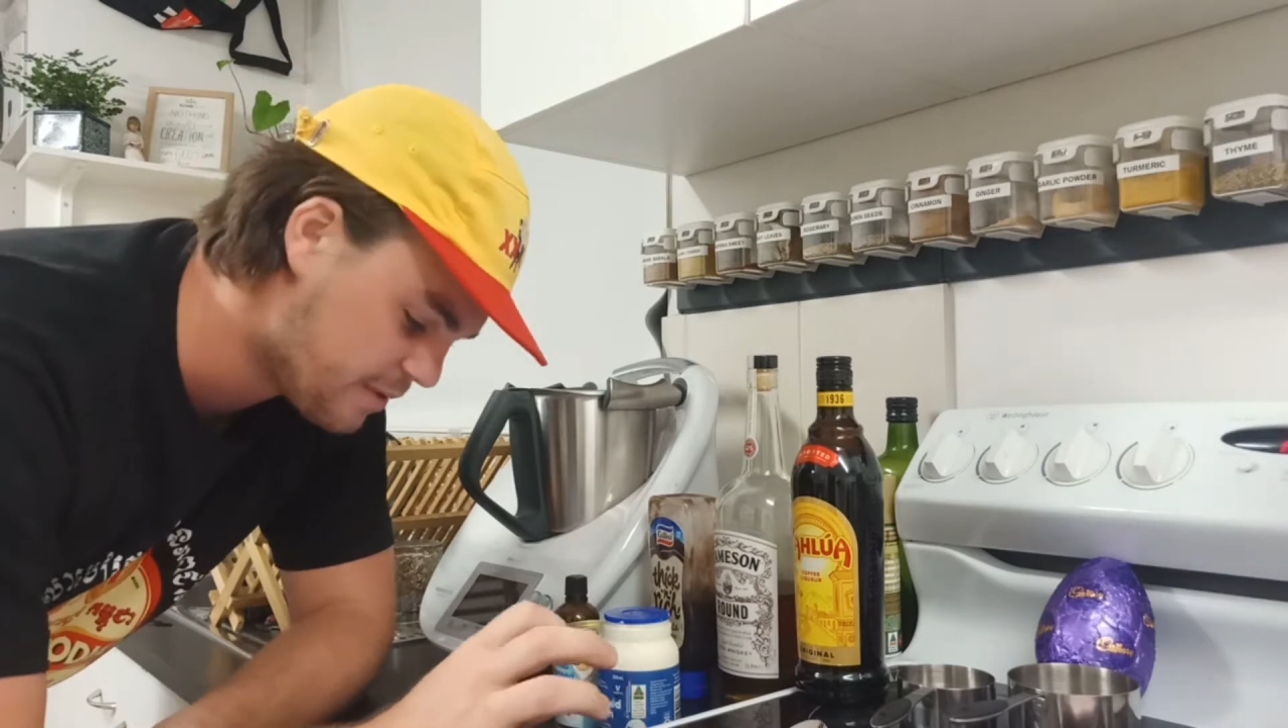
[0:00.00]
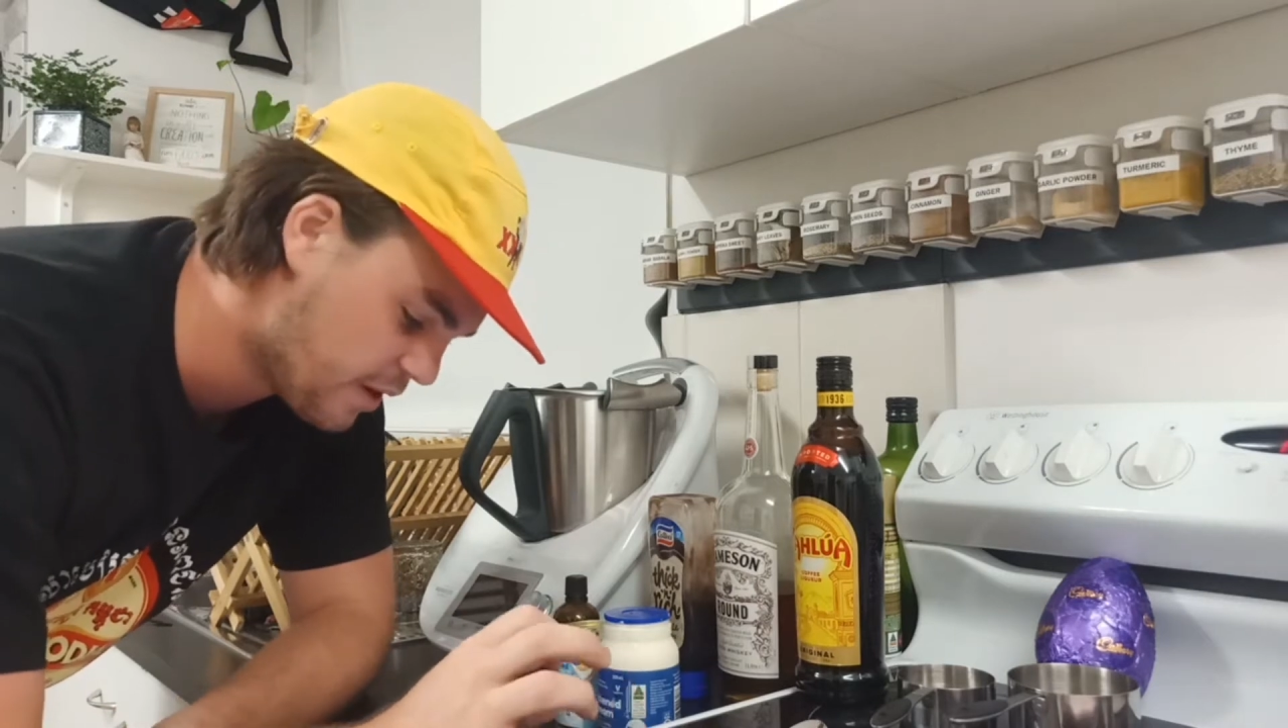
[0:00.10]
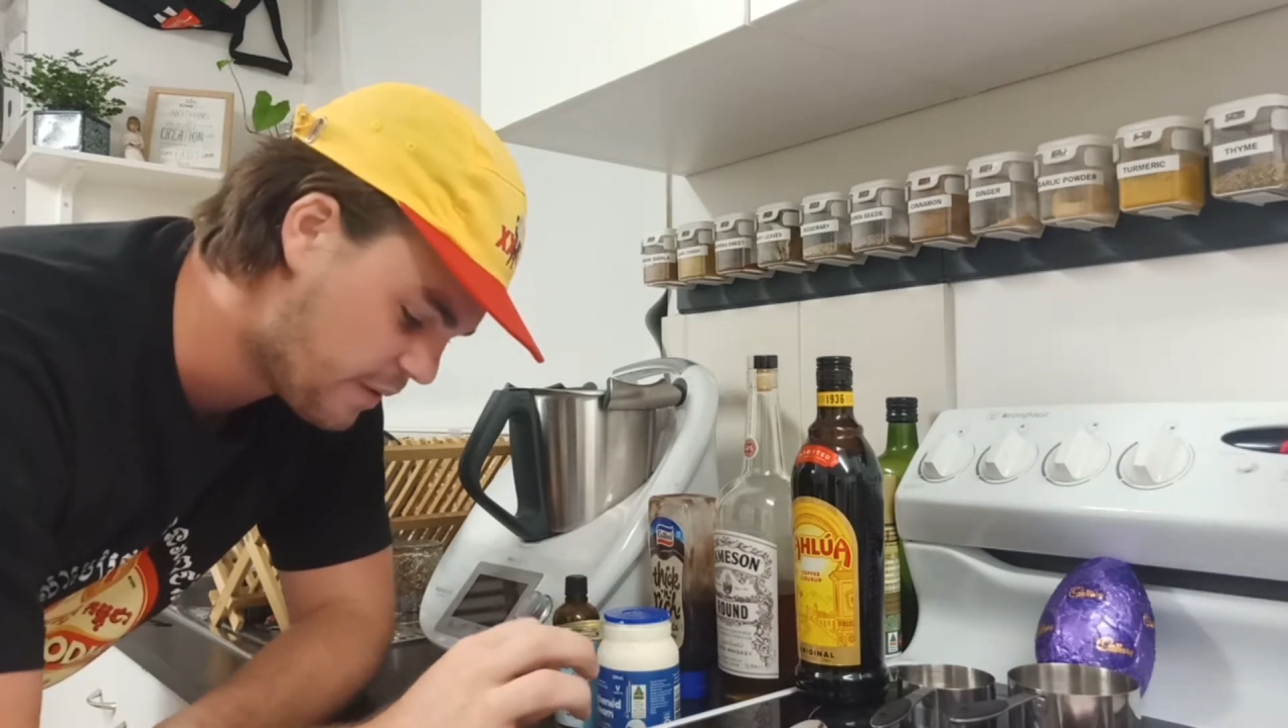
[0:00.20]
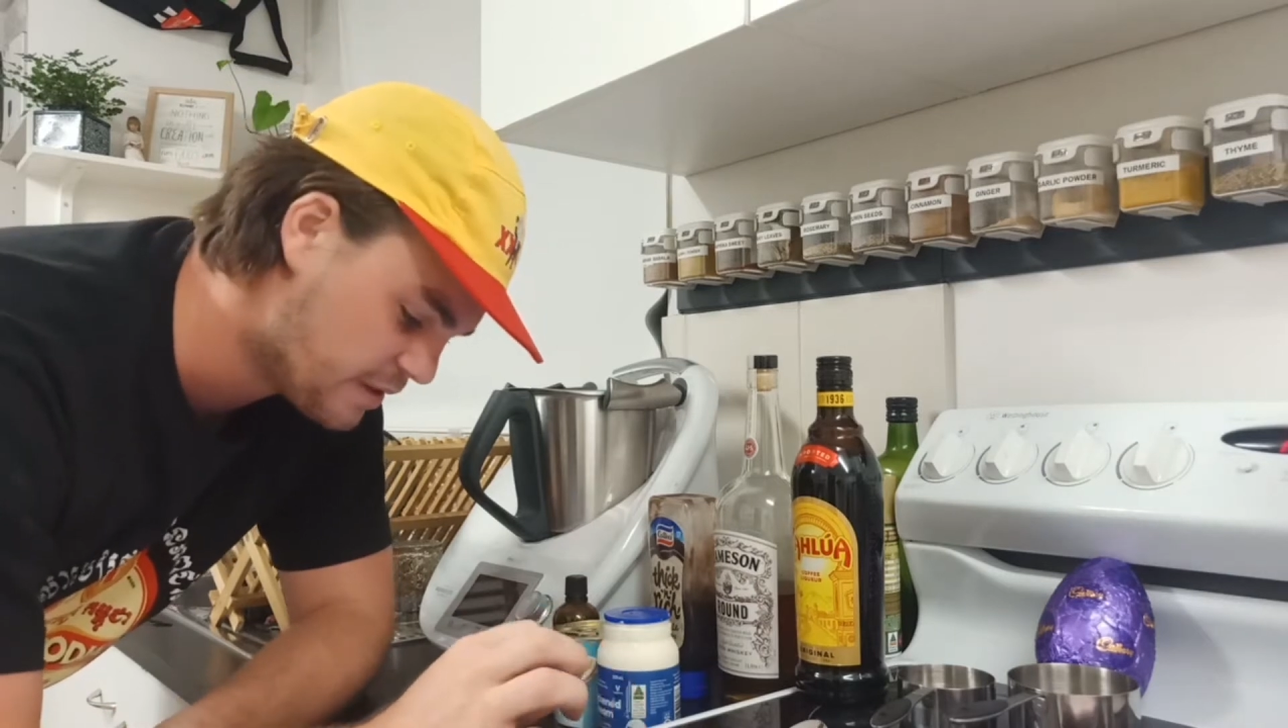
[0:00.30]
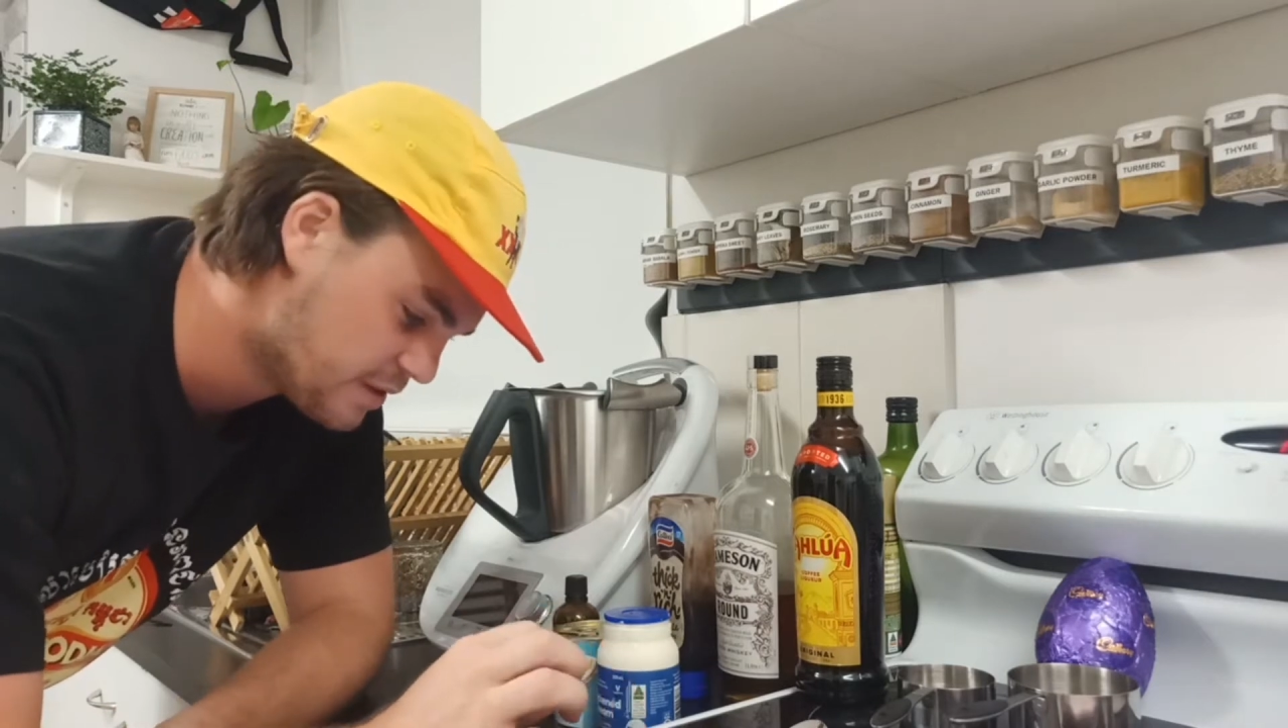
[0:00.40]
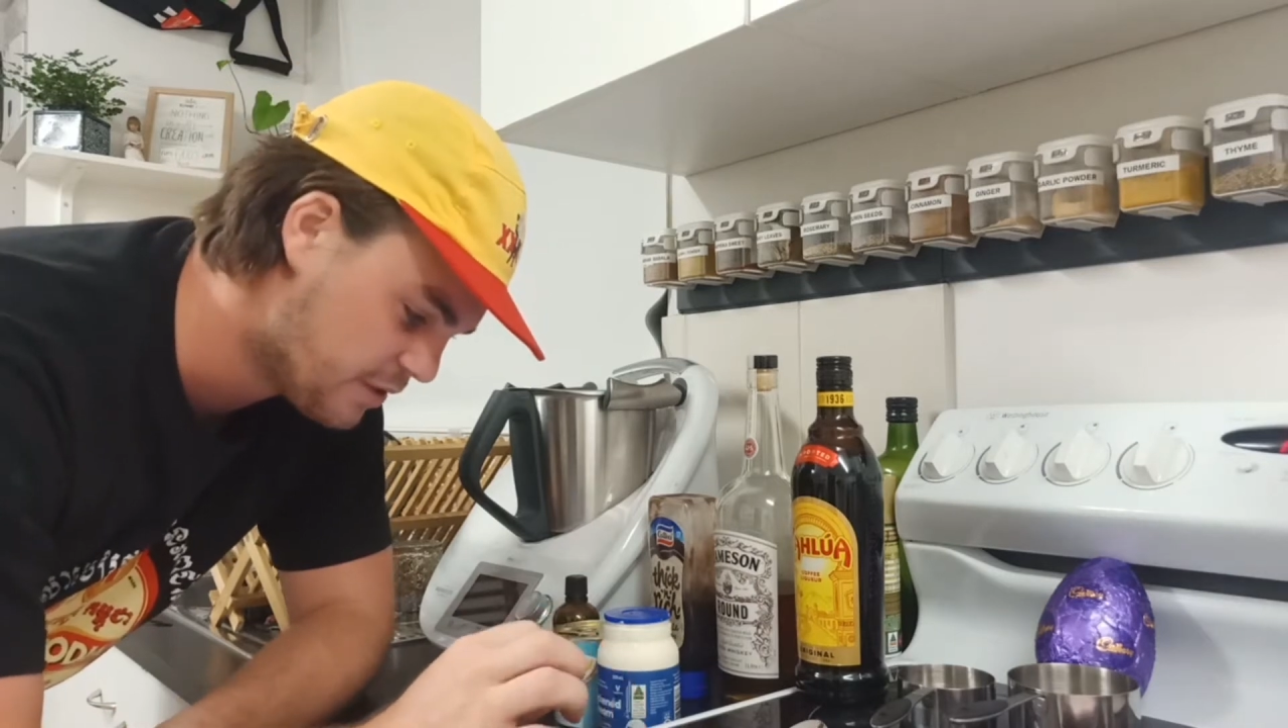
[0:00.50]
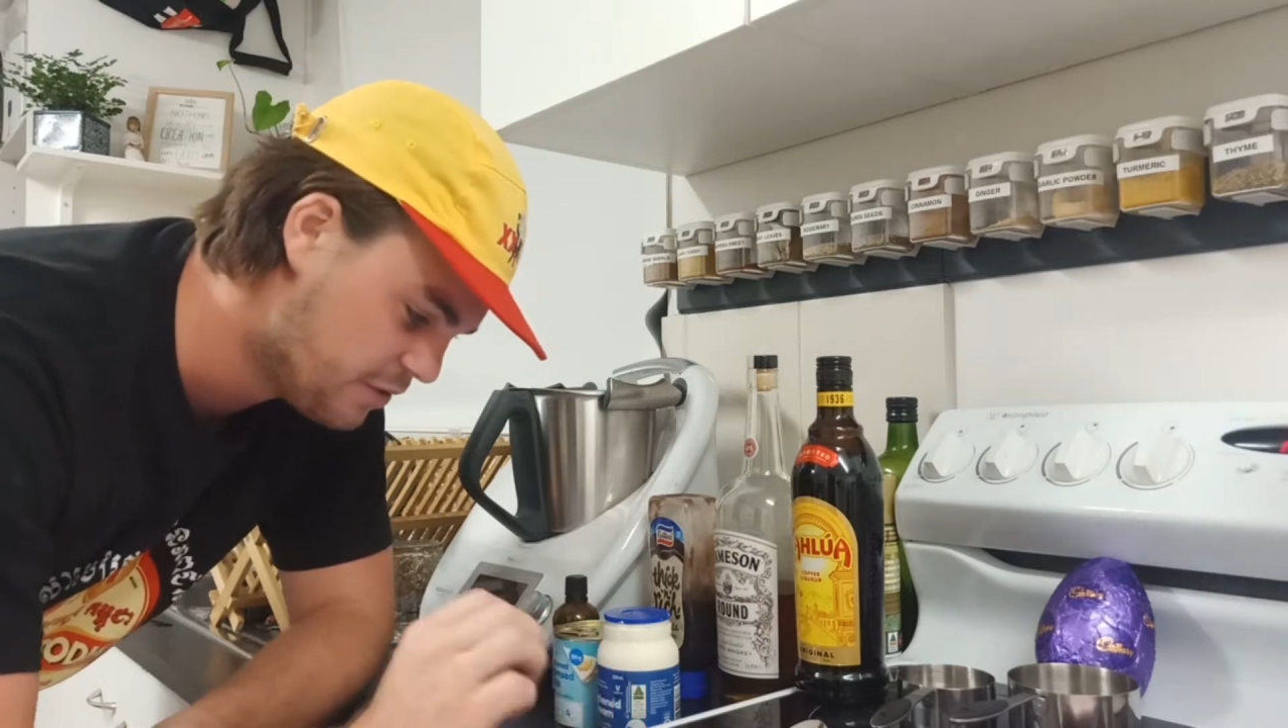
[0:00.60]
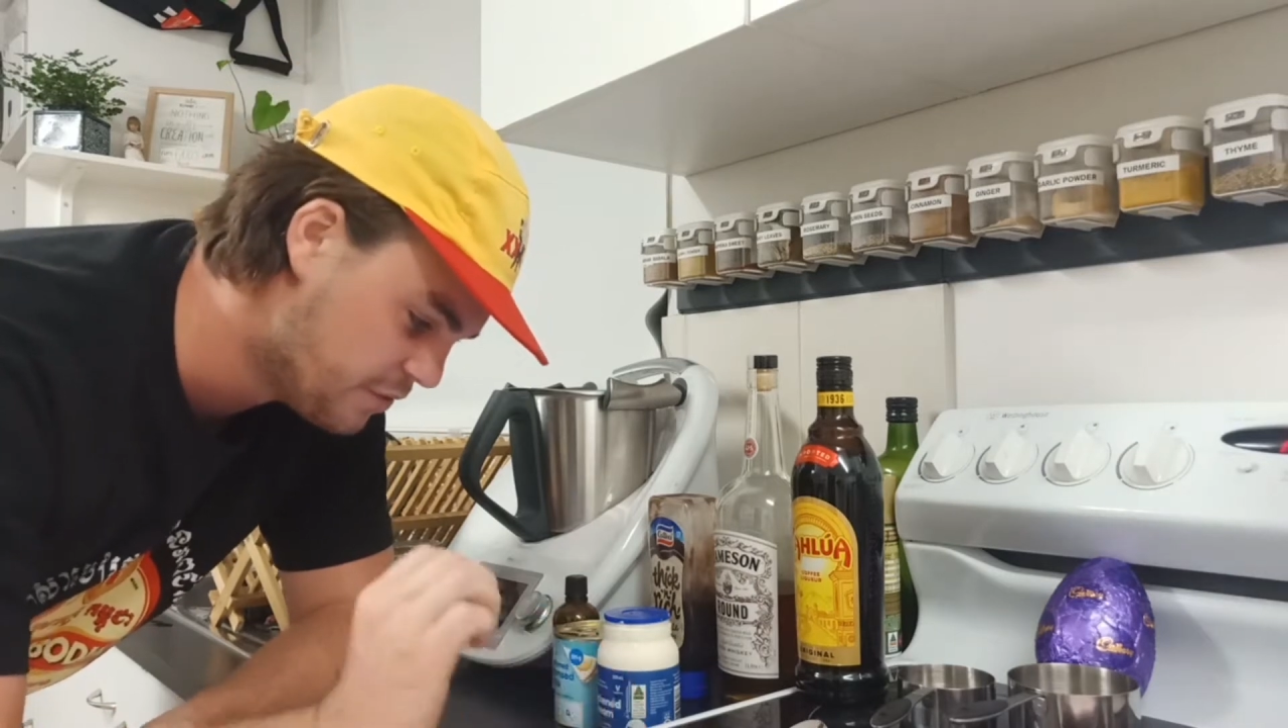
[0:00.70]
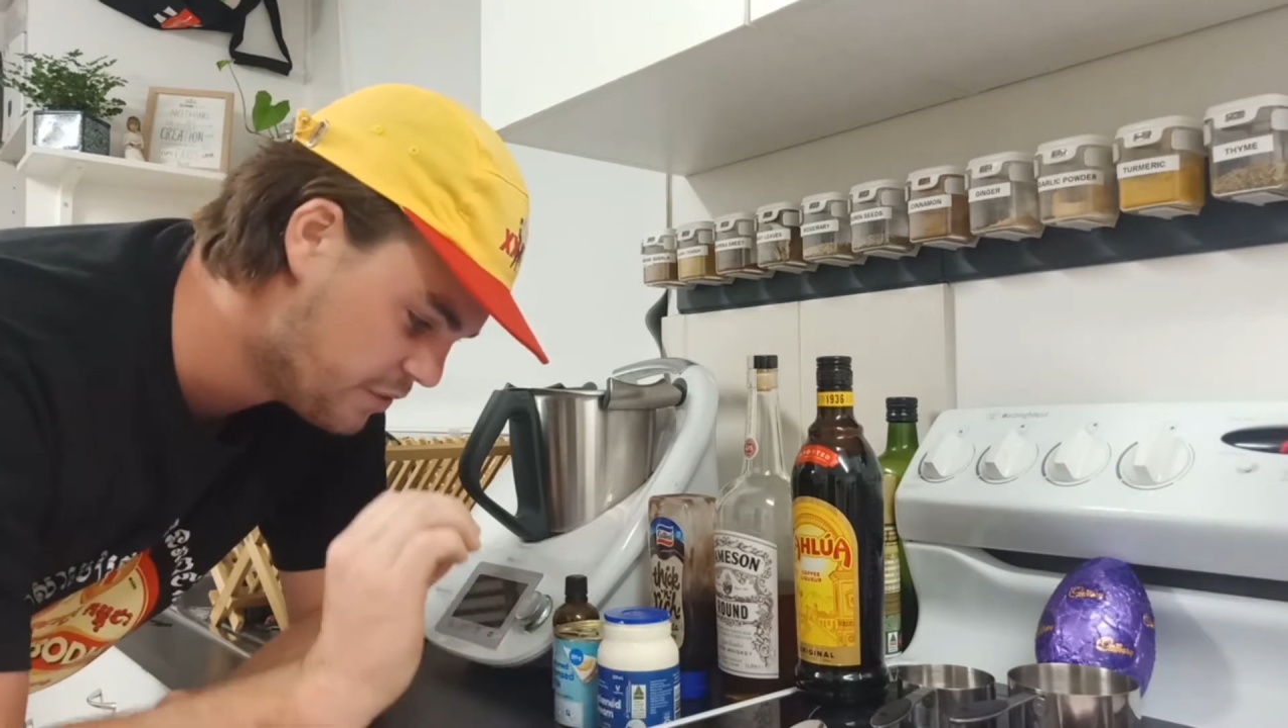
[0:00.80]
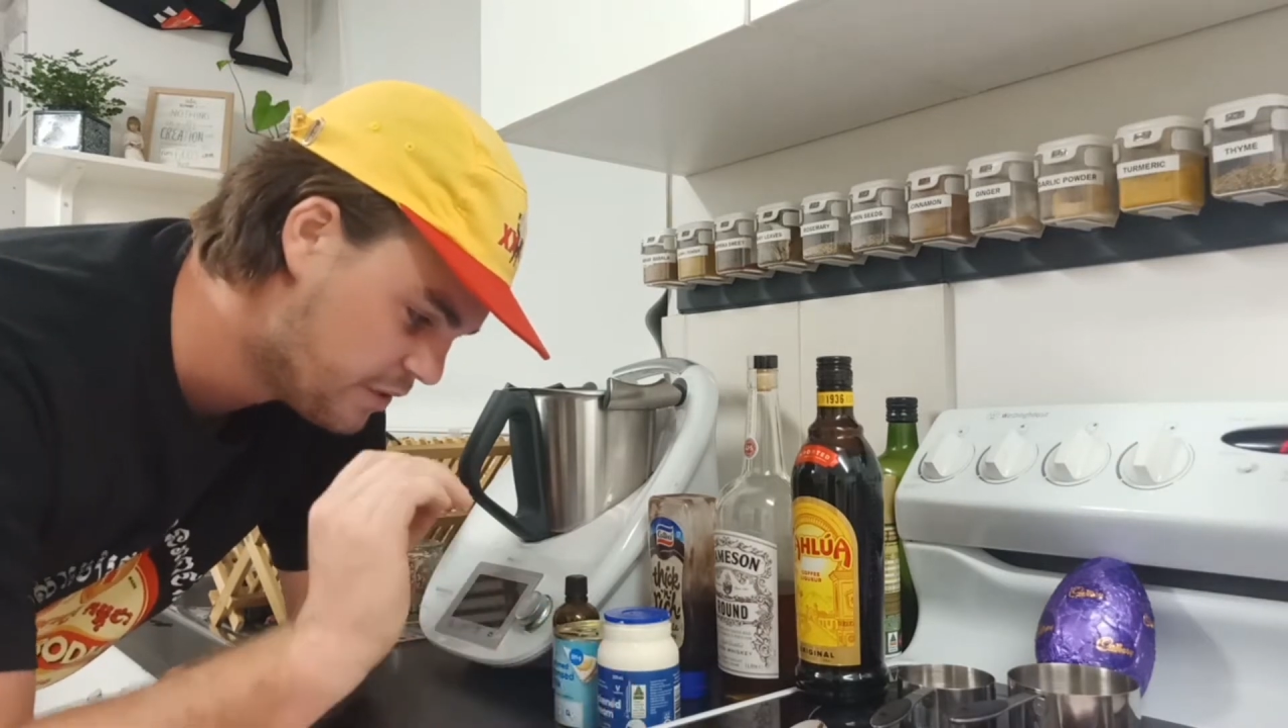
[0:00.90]
going
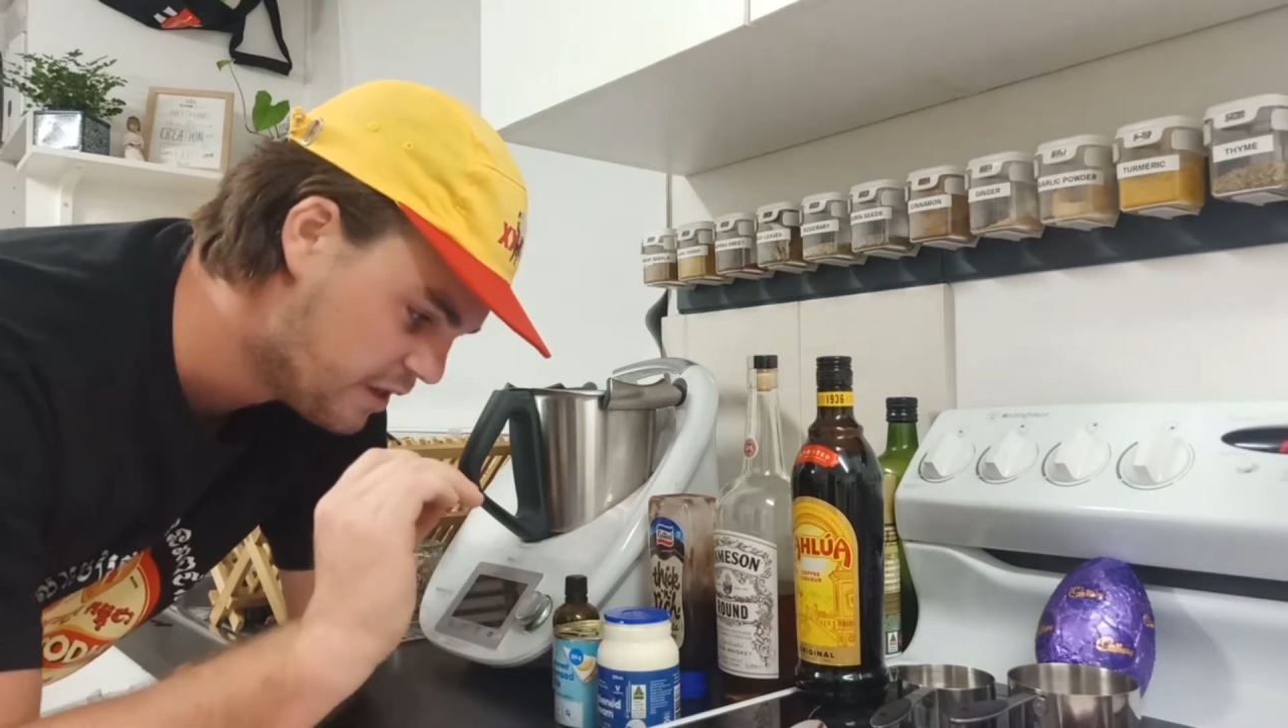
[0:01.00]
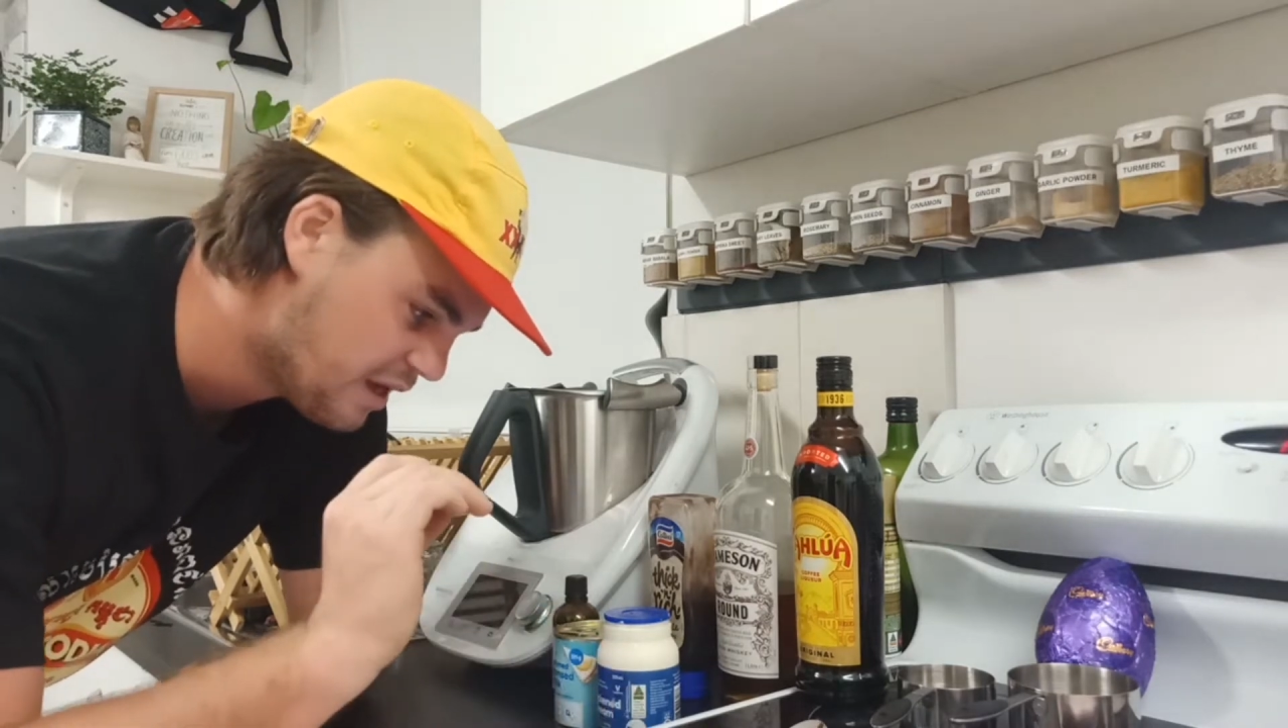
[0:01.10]
to